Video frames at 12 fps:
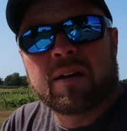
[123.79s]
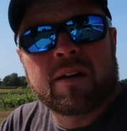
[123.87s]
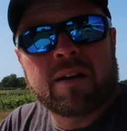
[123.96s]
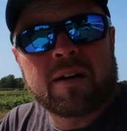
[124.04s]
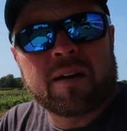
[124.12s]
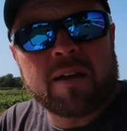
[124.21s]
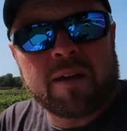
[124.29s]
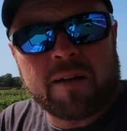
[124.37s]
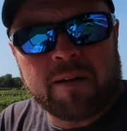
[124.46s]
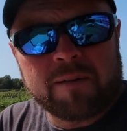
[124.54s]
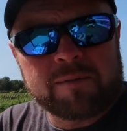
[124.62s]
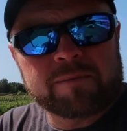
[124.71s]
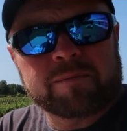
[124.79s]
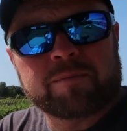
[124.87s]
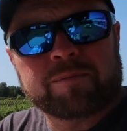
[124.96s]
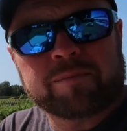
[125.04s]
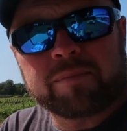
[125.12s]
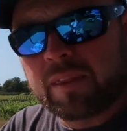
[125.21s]

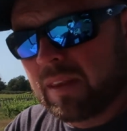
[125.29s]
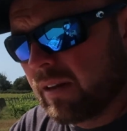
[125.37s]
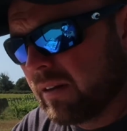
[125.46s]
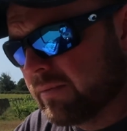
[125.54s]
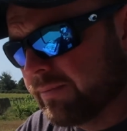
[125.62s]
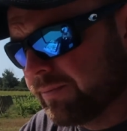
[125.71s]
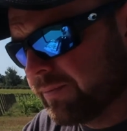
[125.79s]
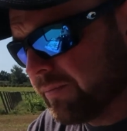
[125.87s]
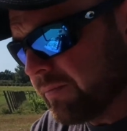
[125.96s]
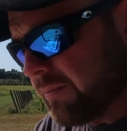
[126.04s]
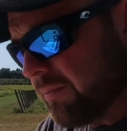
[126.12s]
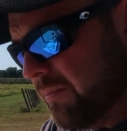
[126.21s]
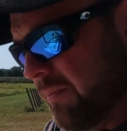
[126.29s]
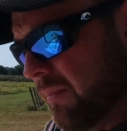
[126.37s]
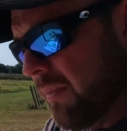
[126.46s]
No one is speaking in this clip.